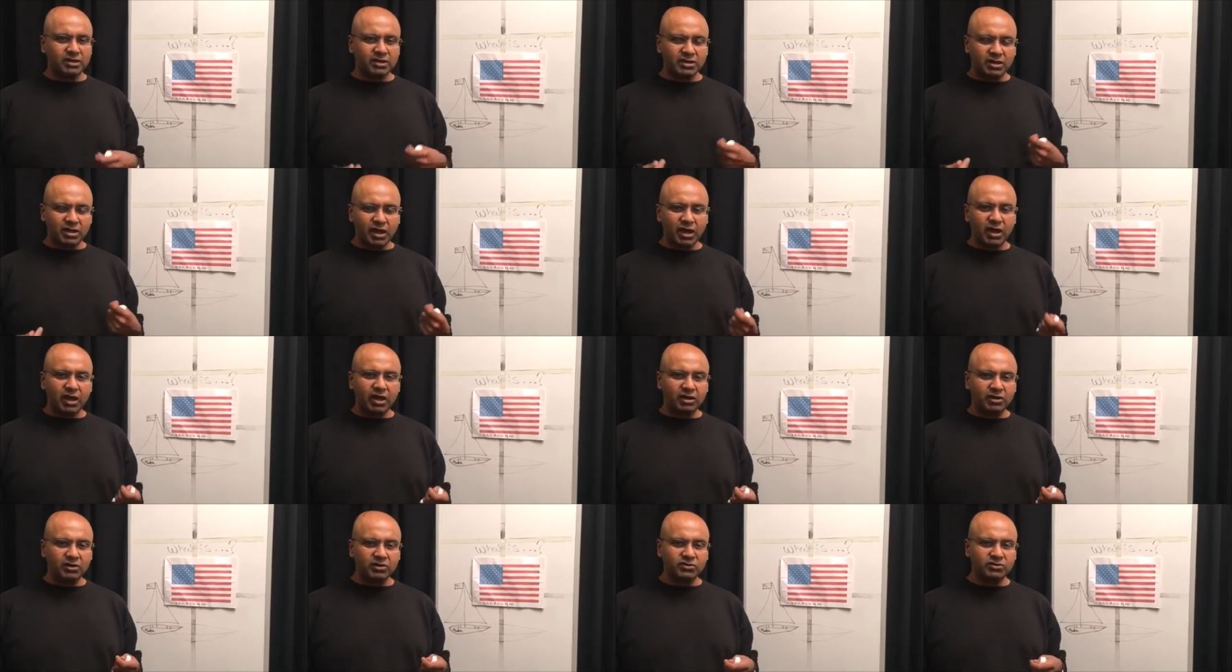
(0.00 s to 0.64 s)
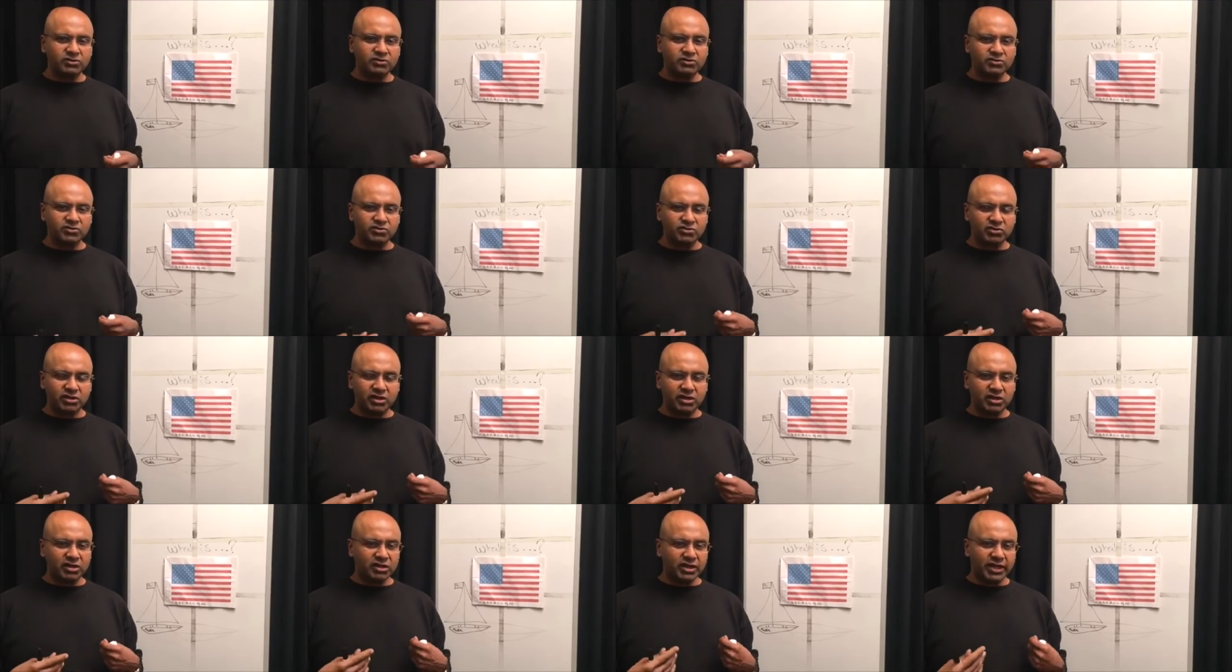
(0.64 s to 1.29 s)
cars
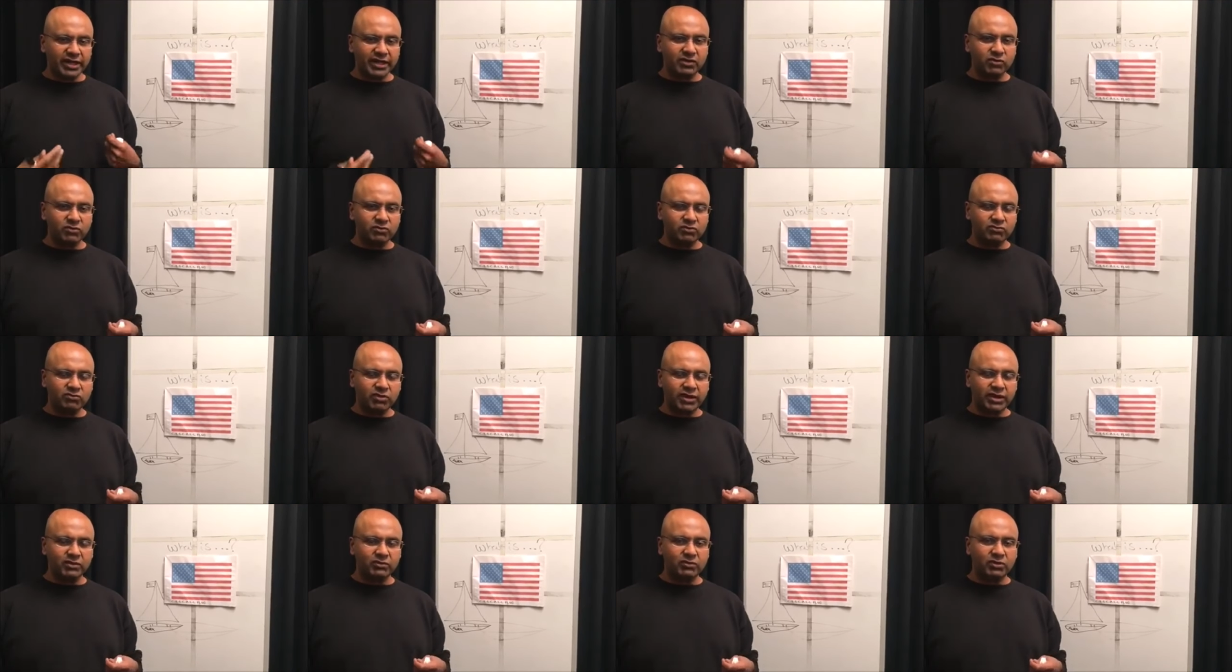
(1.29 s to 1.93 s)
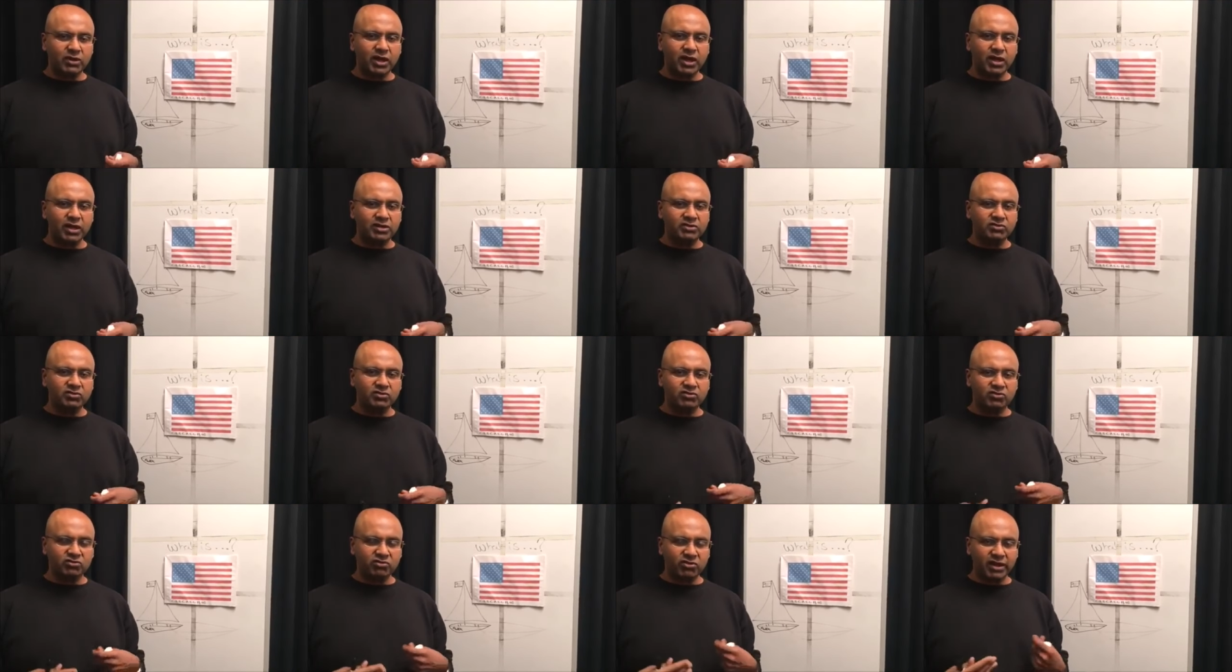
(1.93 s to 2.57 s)
uh, rail, rail
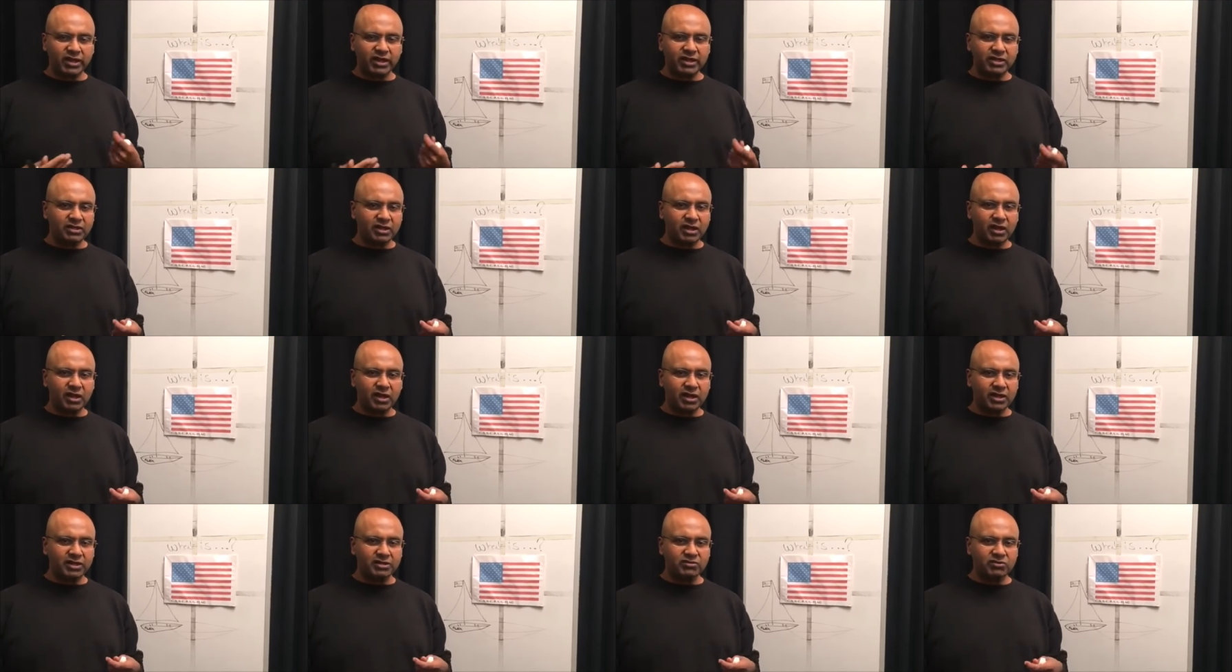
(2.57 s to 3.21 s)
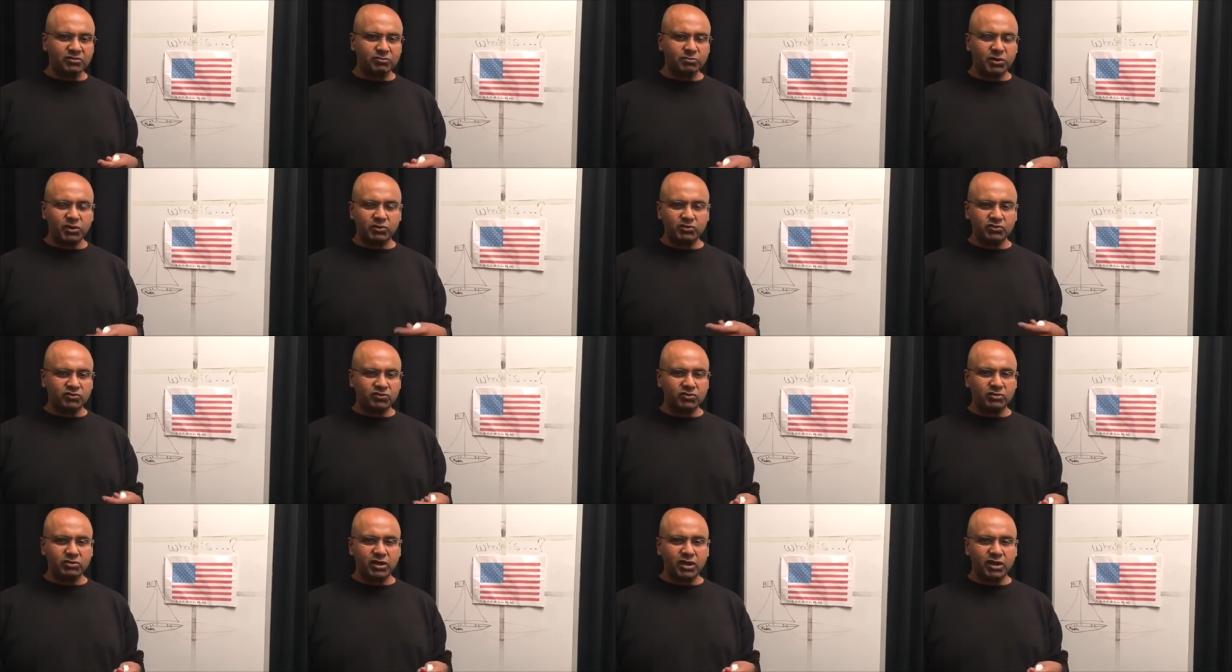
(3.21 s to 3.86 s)
lines train lines
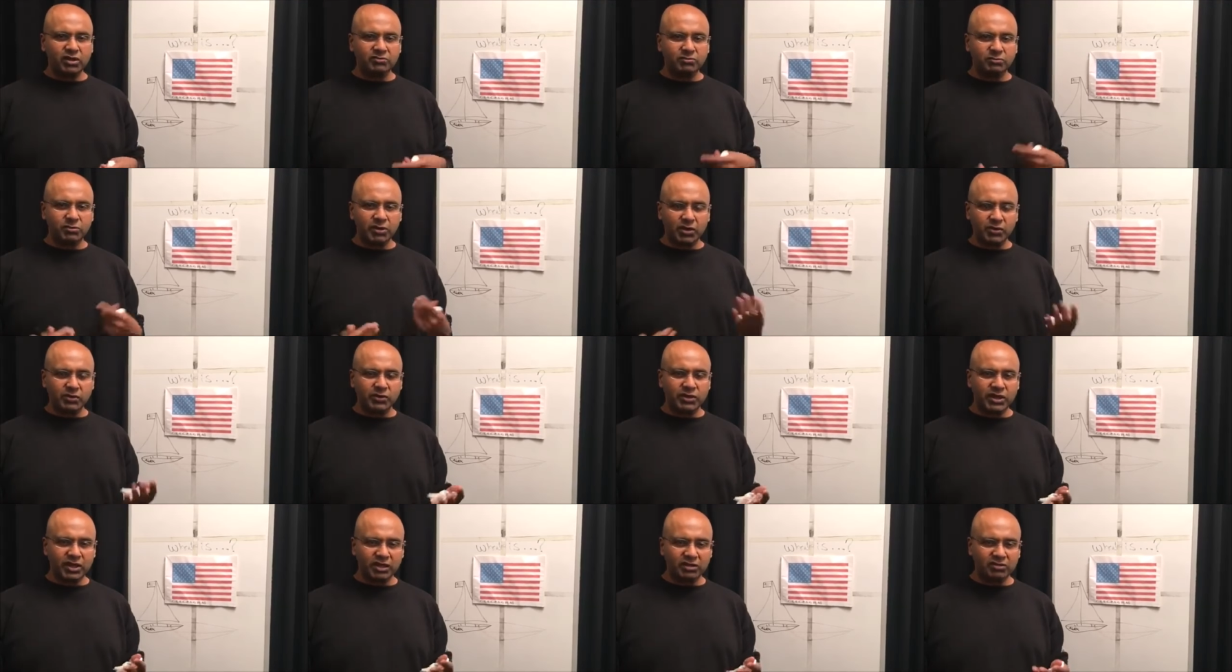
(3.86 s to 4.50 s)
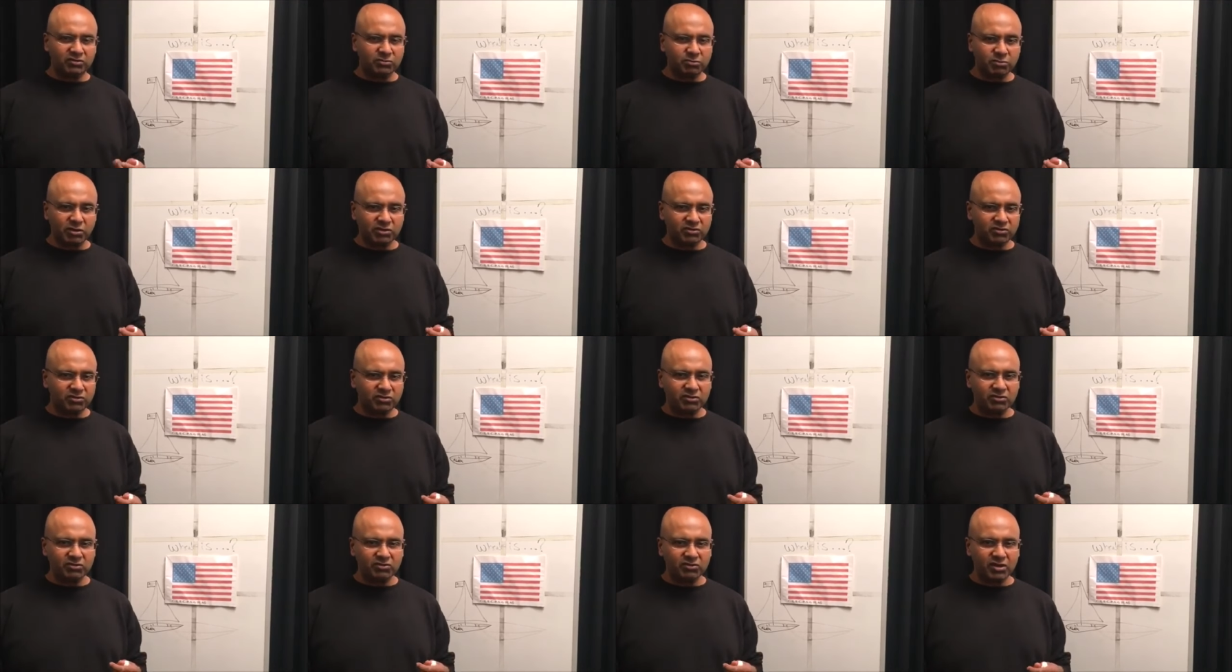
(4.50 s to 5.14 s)
postal line pony
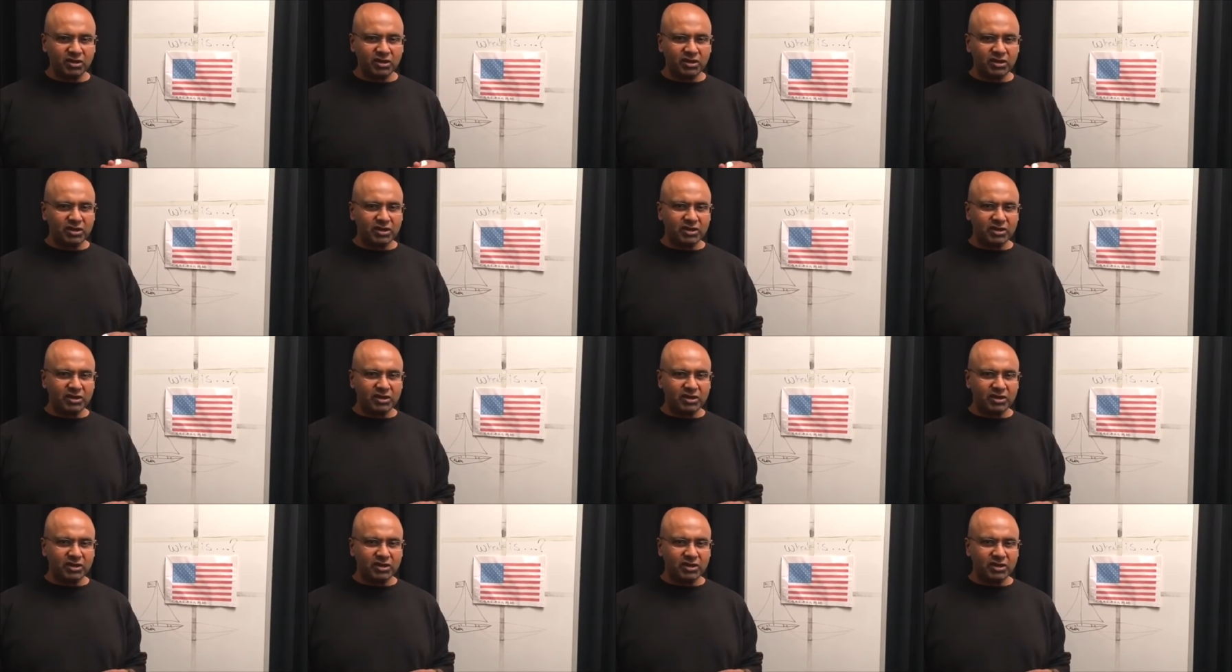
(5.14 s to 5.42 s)
expresses